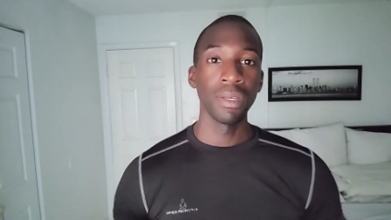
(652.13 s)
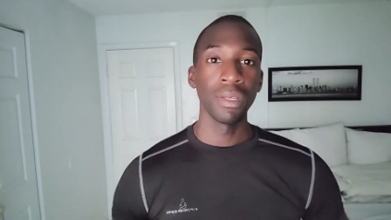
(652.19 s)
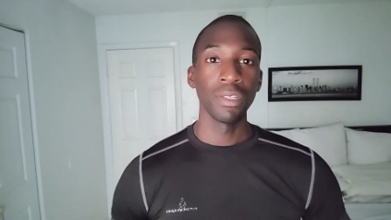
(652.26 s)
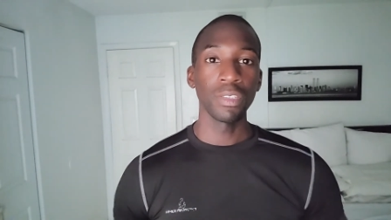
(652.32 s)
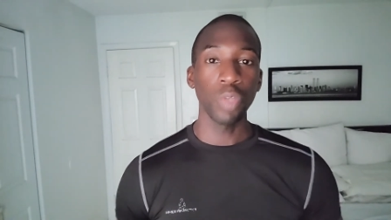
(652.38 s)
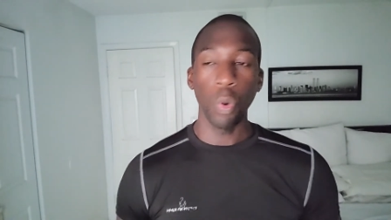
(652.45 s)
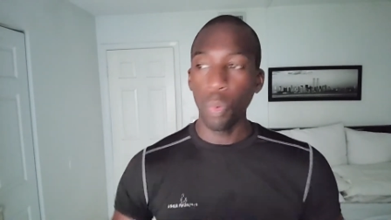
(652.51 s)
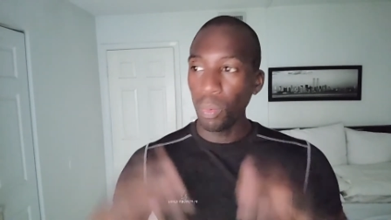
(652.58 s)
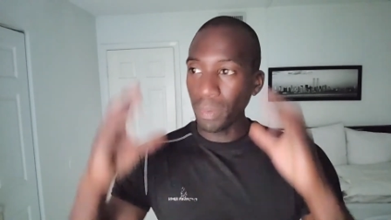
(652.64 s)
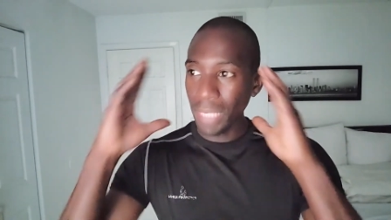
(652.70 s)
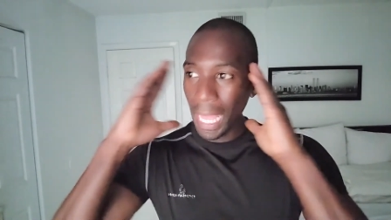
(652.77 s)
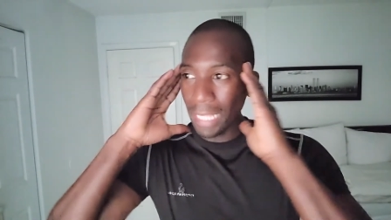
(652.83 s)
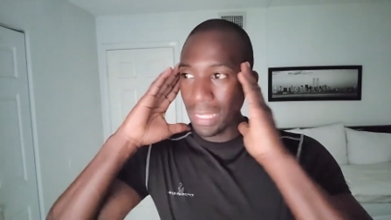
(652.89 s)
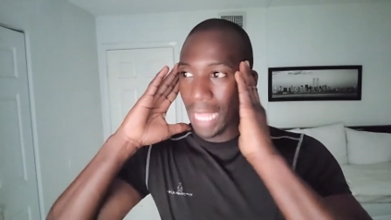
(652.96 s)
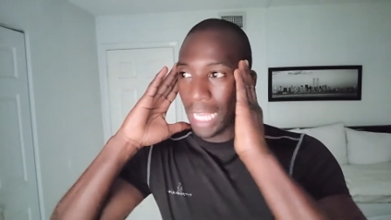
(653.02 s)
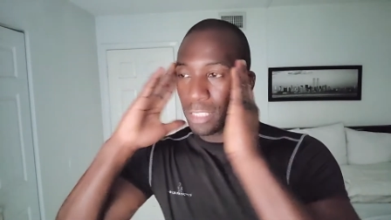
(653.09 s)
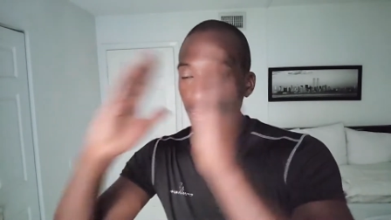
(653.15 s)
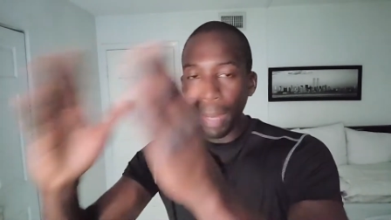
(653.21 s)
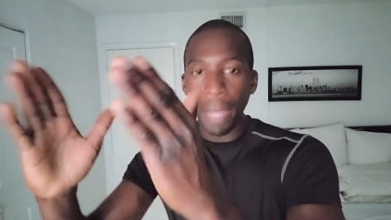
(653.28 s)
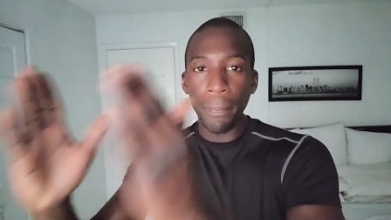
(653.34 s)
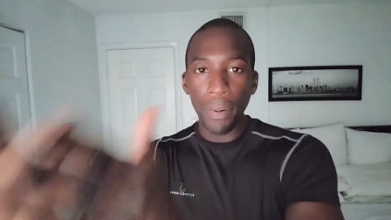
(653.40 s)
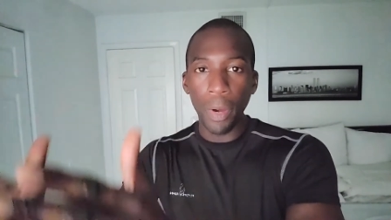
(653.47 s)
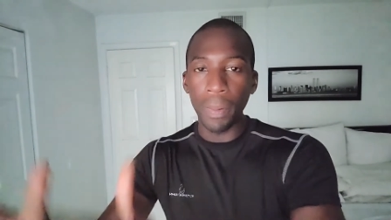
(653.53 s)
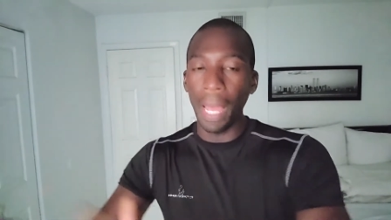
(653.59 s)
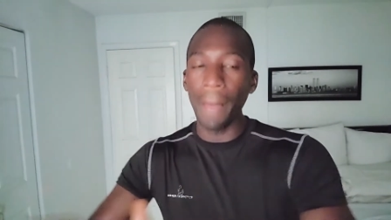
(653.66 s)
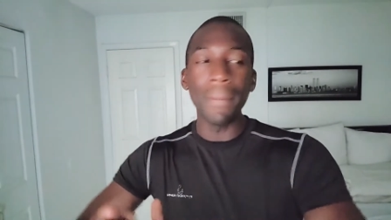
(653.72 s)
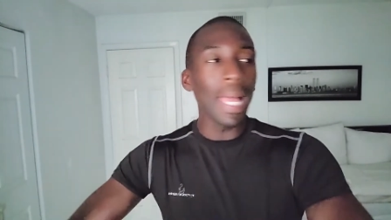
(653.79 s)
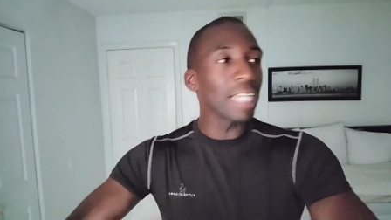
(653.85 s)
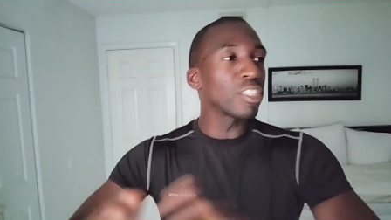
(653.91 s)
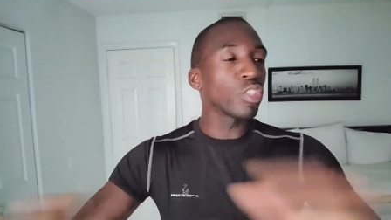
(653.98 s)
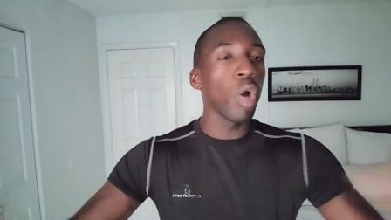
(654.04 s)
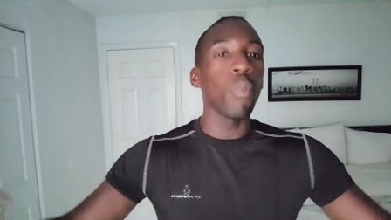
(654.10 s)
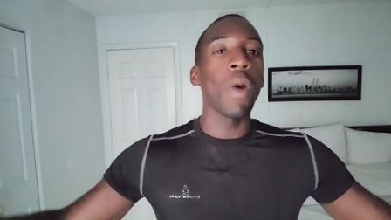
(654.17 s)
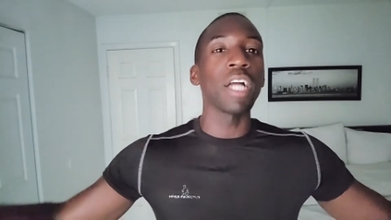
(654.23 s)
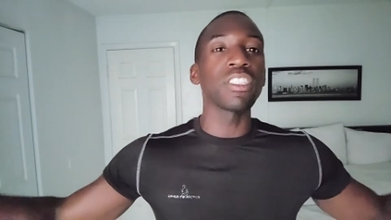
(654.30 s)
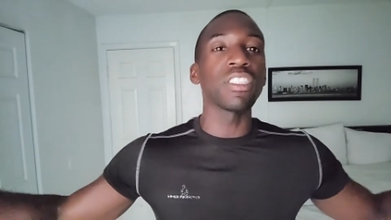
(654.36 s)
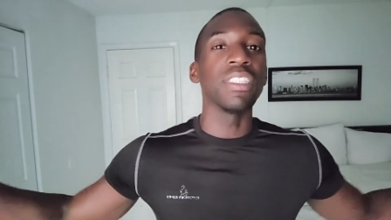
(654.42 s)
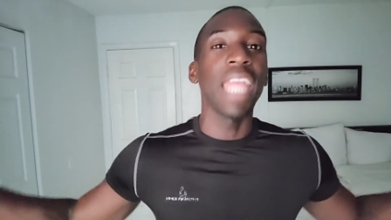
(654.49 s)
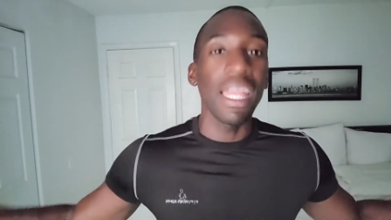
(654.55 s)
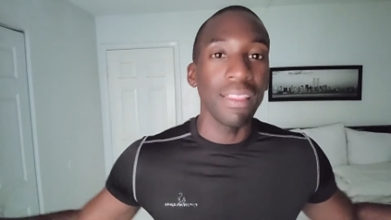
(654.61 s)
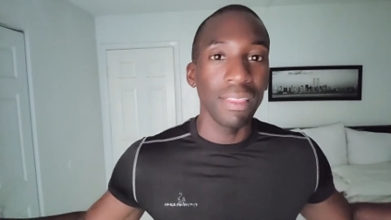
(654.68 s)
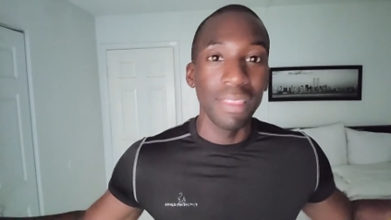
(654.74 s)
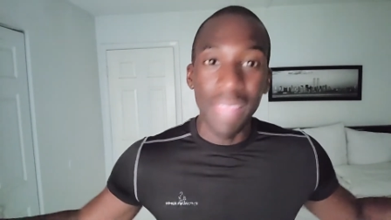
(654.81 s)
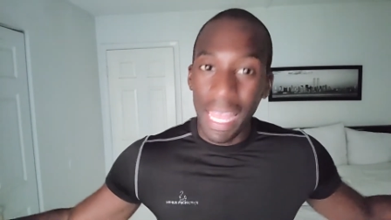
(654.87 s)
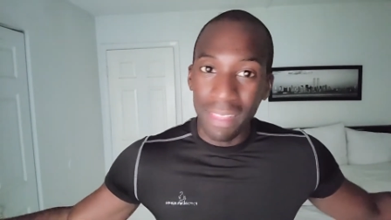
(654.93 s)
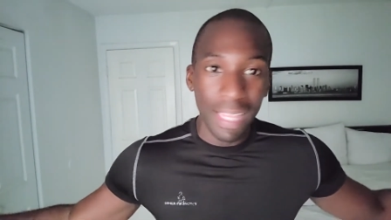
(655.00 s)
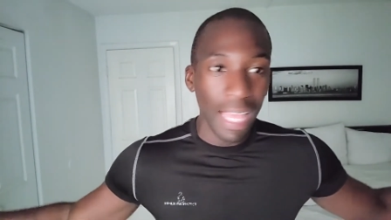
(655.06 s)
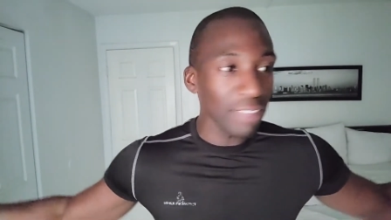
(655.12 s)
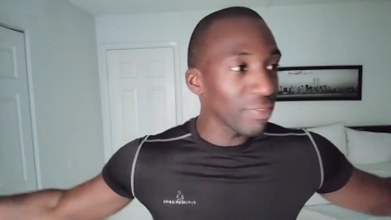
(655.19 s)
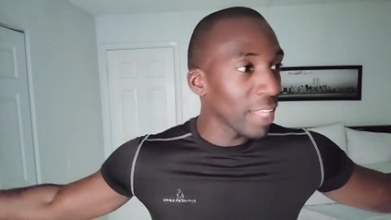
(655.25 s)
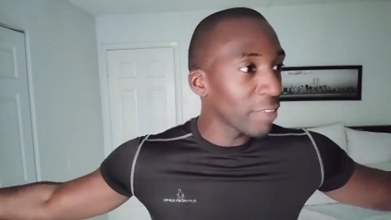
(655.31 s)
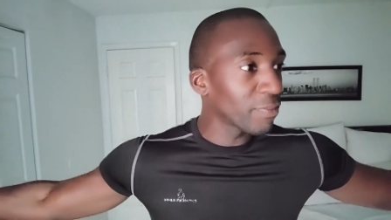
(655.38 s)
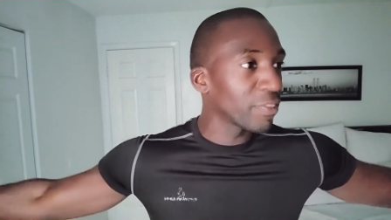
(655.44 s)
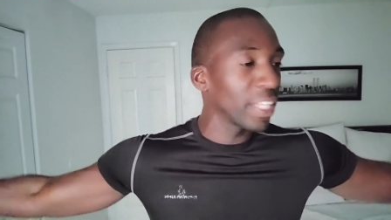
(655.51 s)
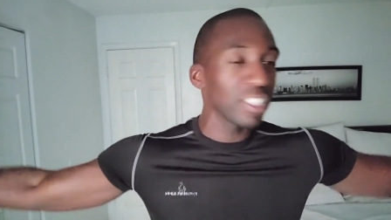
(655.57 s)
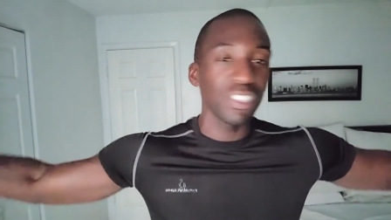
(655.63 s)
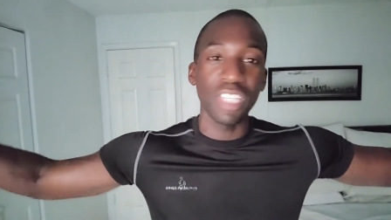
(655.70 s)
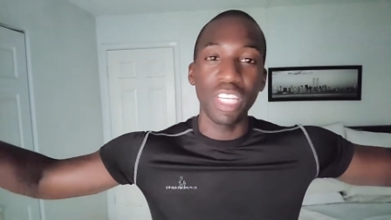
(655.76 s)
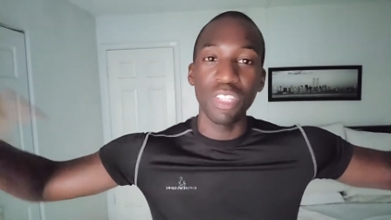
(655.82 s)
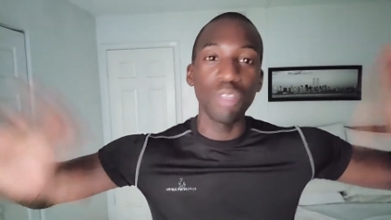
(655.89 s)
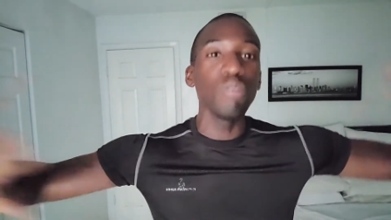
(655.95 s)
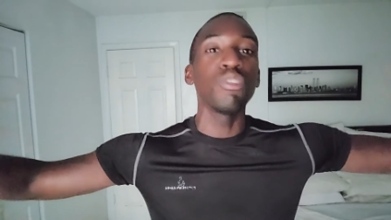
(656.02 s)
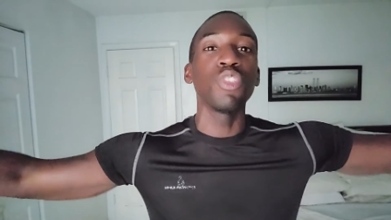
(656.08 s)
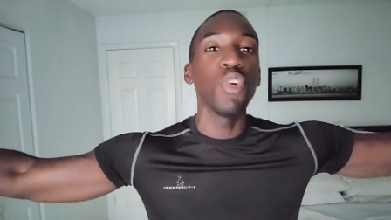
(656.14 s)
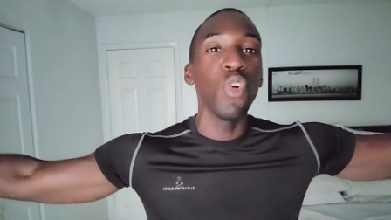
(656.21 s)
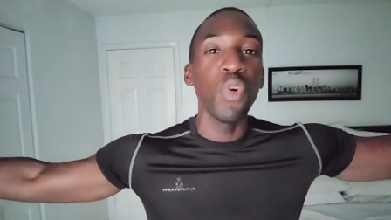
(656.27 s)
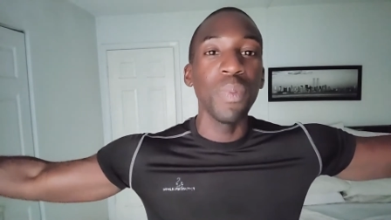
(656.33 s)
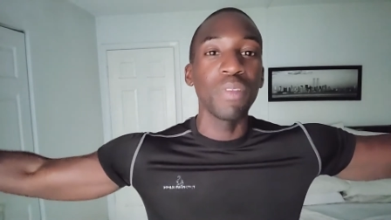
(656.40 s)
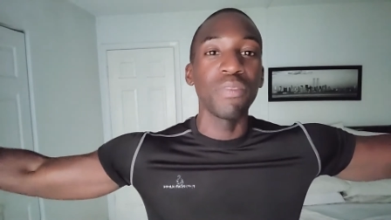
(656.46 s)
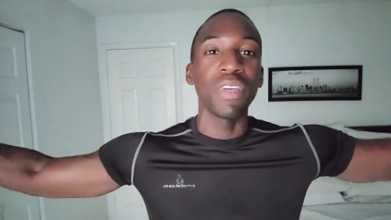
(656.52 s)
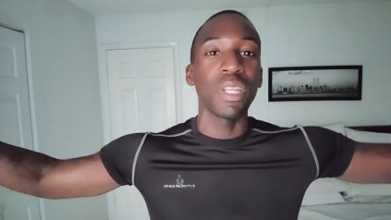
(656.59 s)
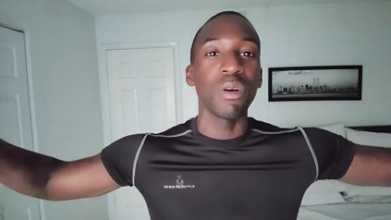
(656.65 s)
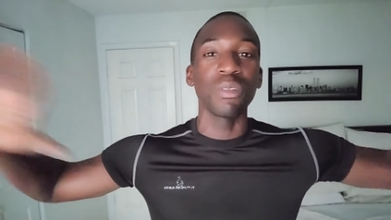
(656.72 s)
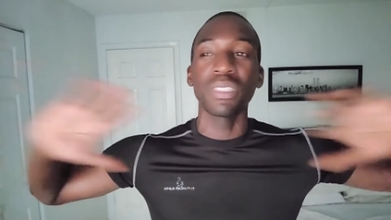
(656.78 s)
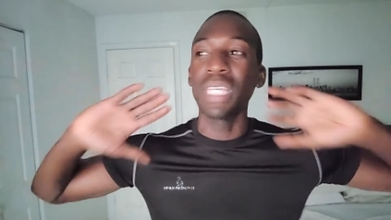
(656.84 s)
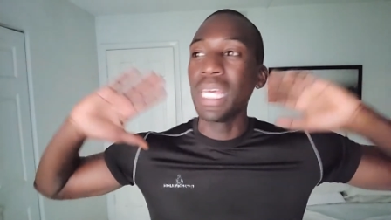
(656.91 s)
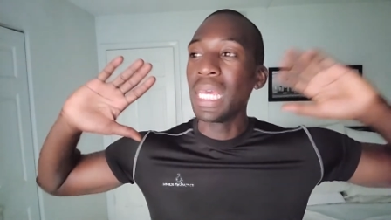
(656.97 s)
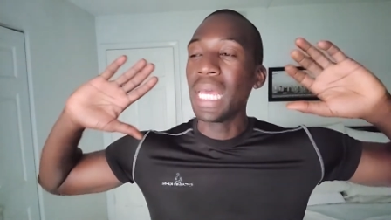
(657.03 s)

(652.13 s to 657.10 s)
So that that's my purpose. I'm not just home watching net, net, net Netflix and YouTube and videos.